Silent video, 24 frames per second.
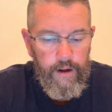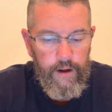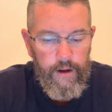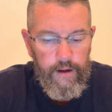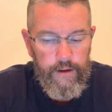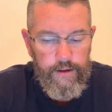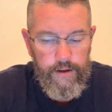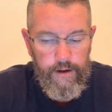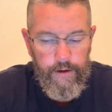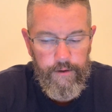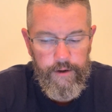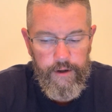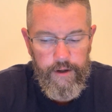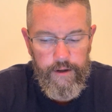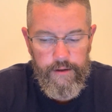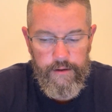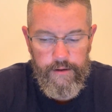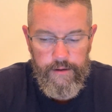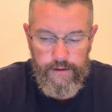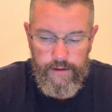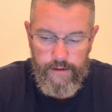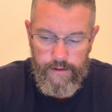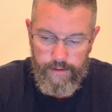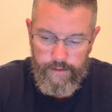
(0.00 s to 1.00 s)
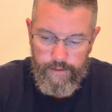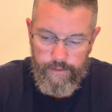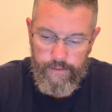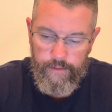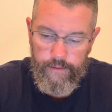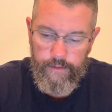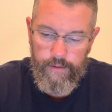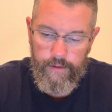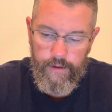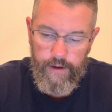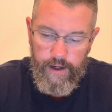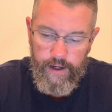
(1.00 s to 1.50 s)
So just,
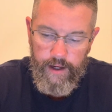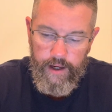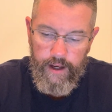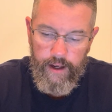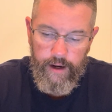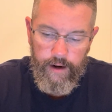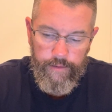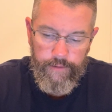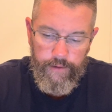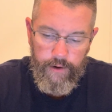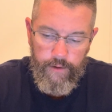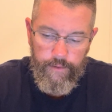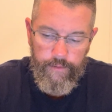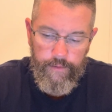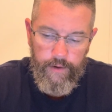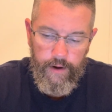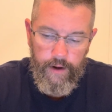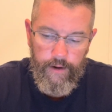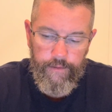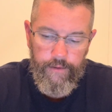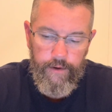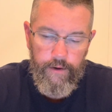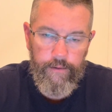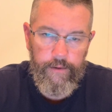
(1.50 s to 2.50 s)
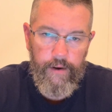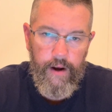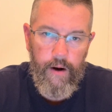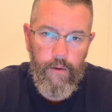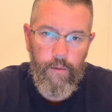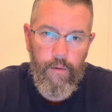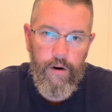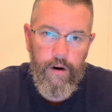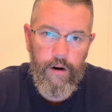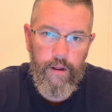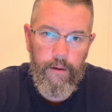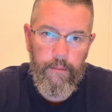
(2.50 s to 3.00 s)
again, if you've got
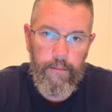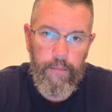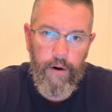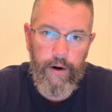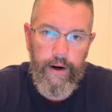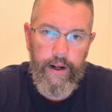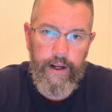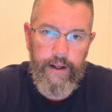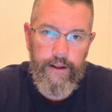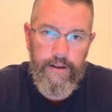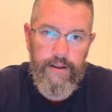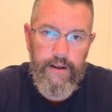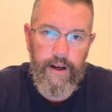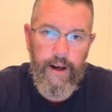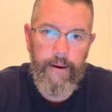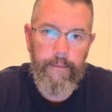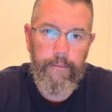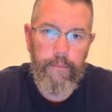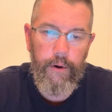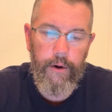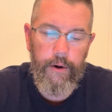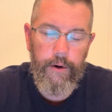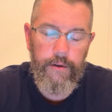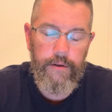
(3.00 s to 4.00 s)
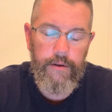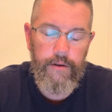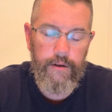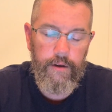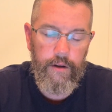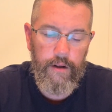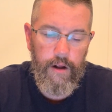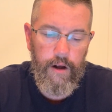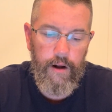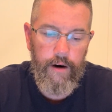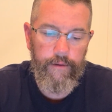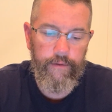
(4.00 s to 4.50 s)
one of the breeds that produces a
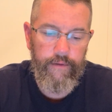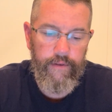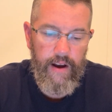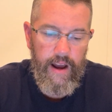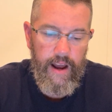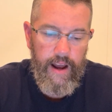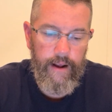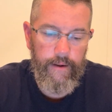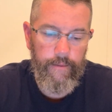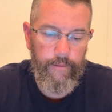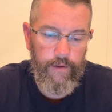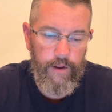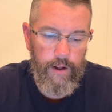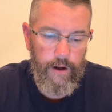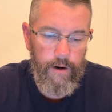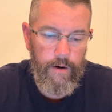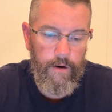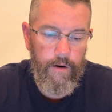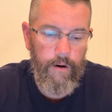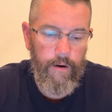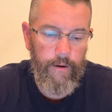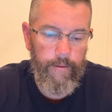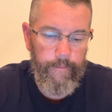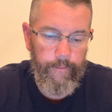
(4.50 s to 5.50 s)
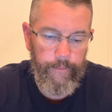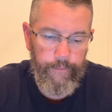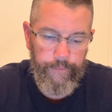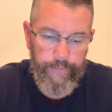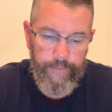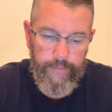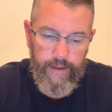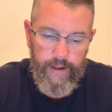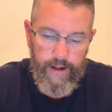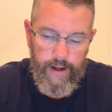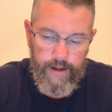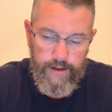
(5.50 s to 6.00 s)
lot of fat and lard,
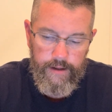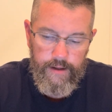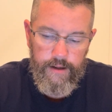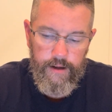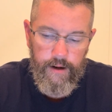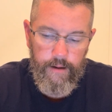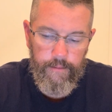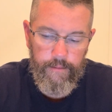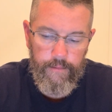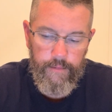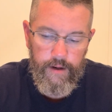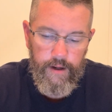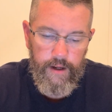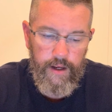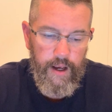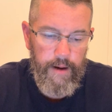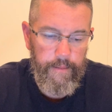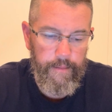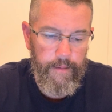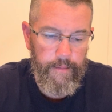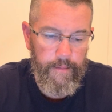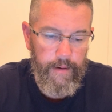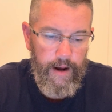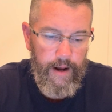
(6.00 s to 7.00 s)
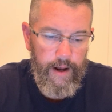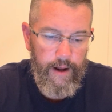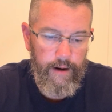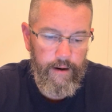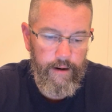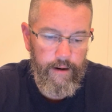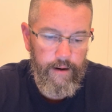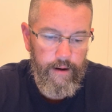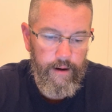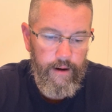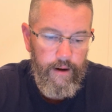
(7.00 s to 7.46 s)
that's something to keep in mind.